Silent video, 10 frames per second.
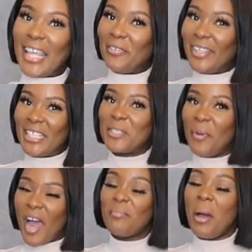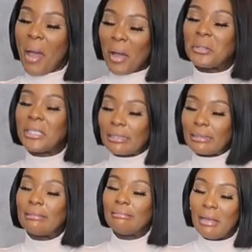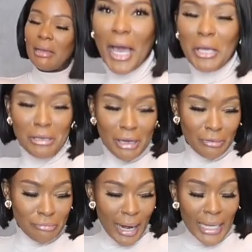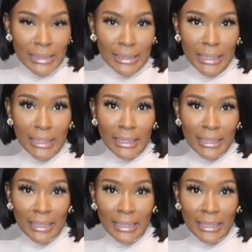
Definitely inspired by Michael Jackson. Are you crazy?